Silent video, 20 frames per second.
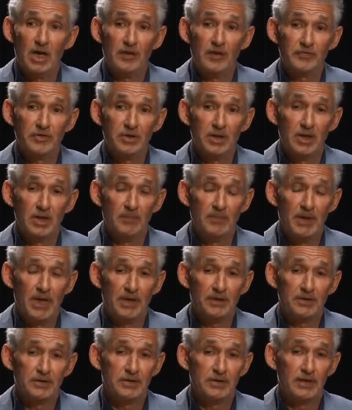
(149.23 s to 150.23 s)
after in
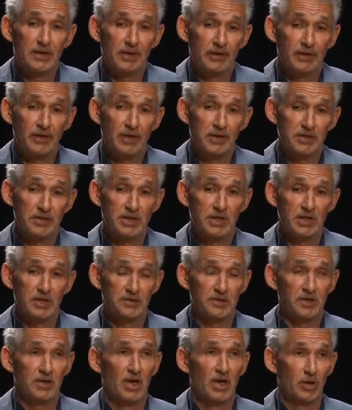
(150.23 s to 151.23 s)
about uh, 30
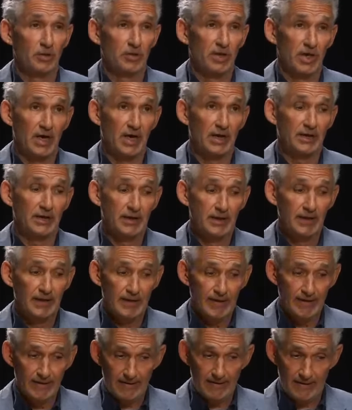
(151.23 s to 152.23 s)
years ago that I.
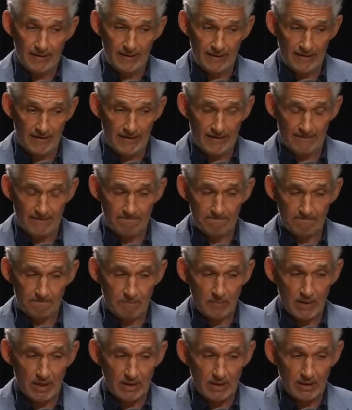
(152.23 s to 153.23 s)
Um,
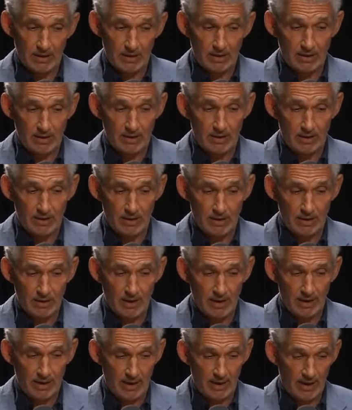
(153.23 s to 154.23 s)

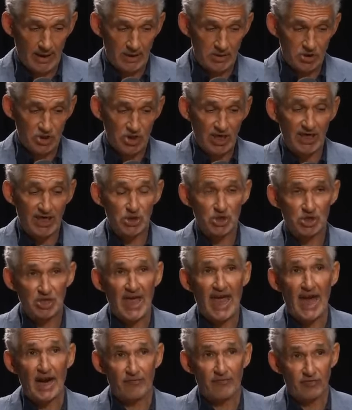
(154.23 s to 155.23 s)
I changed
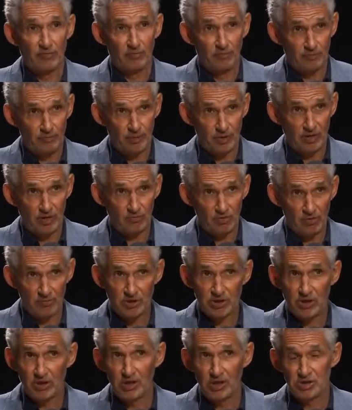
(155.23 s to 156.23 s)
tack from purely
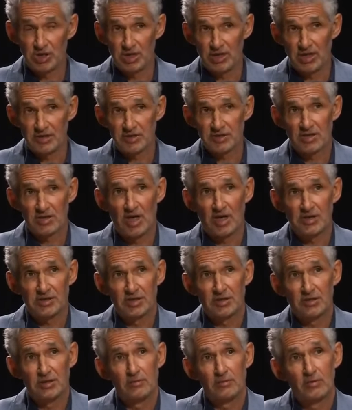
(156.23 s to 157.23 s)
rheumatology and I
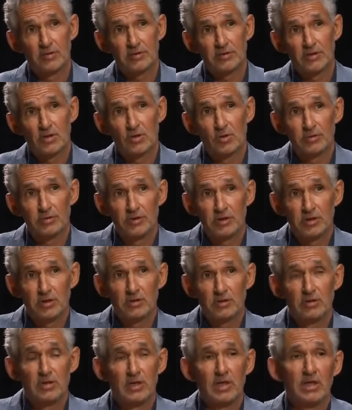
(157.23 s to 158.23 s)
started what's called the,
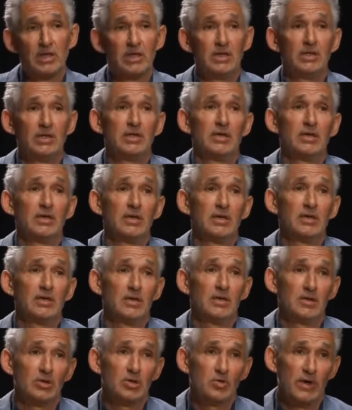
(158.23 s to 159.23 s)
the
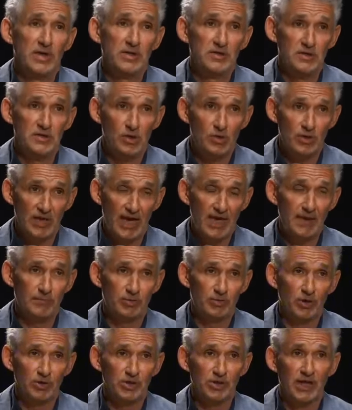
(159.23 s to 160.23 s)
Twins UK
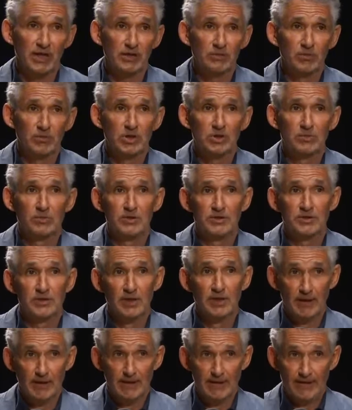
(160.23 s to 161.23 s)
project, which mm-hmm. was